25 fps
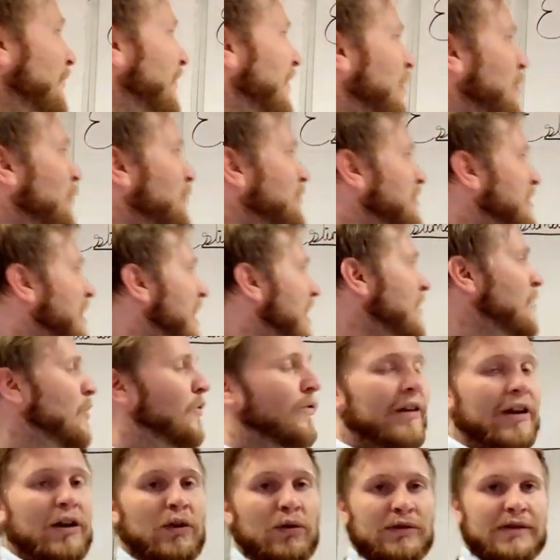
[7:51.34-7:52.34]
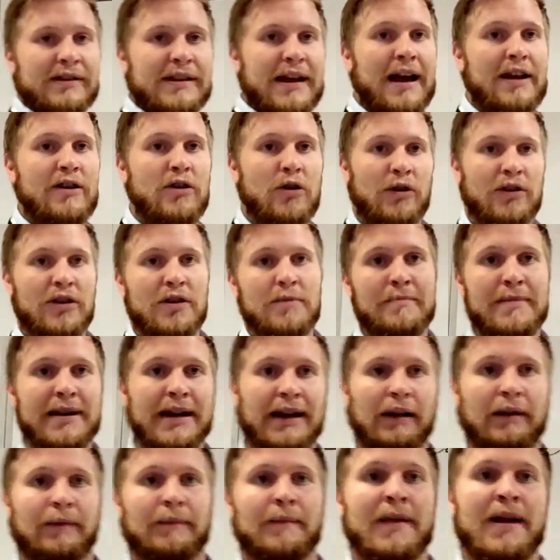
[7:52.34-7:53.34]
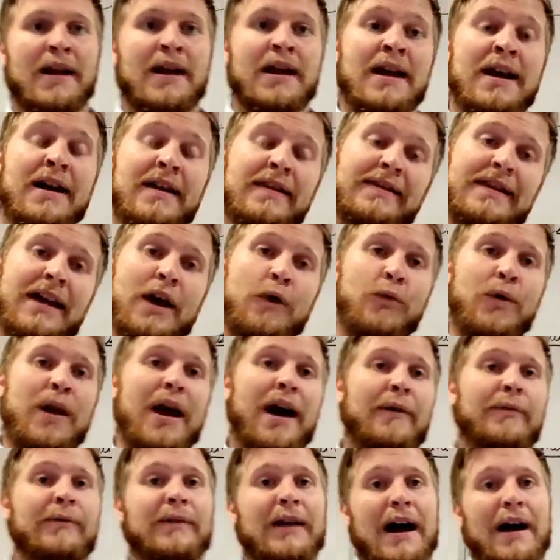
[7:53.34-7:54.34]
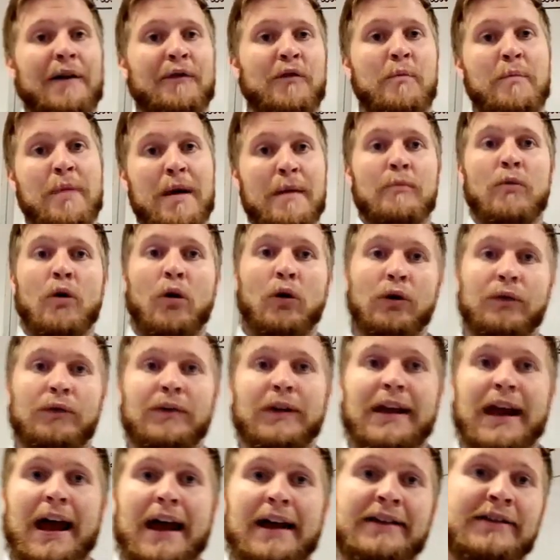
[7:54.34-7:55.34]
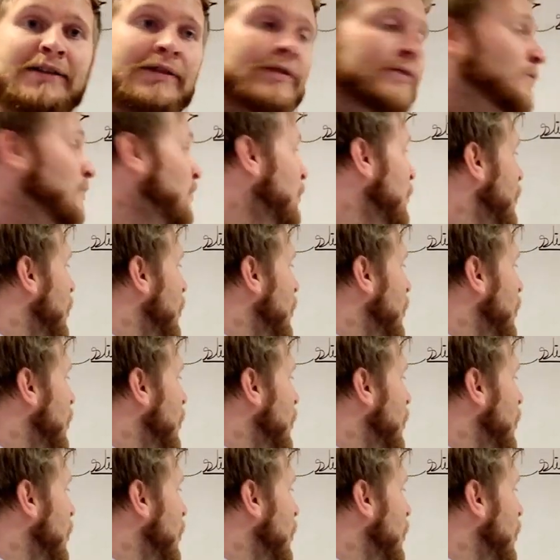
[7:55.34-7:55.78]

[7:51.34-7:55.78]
really close there, not really close there, not in the middle. Then we have to have a bit more of a guess.